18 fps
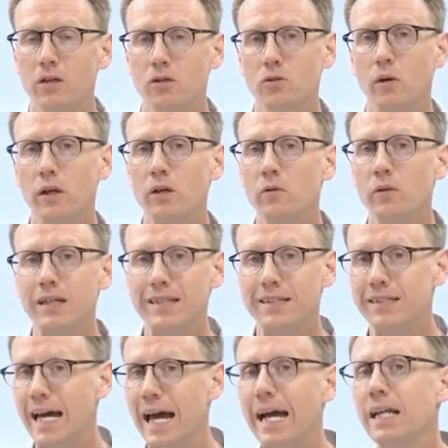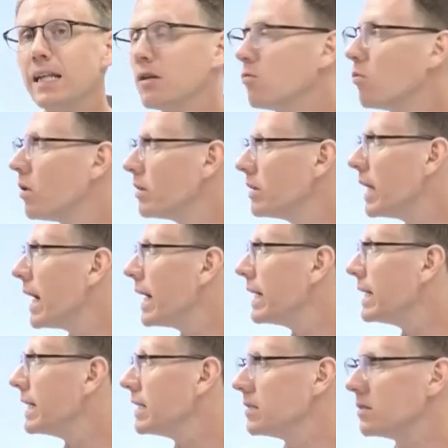Do I know exactly what
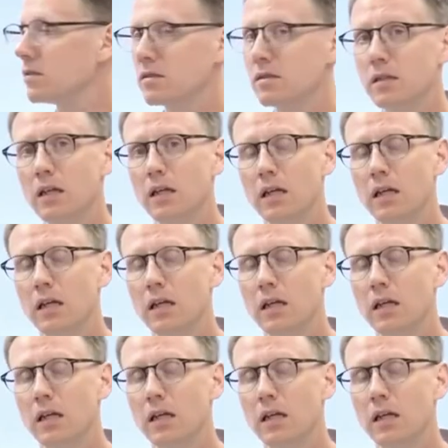that is?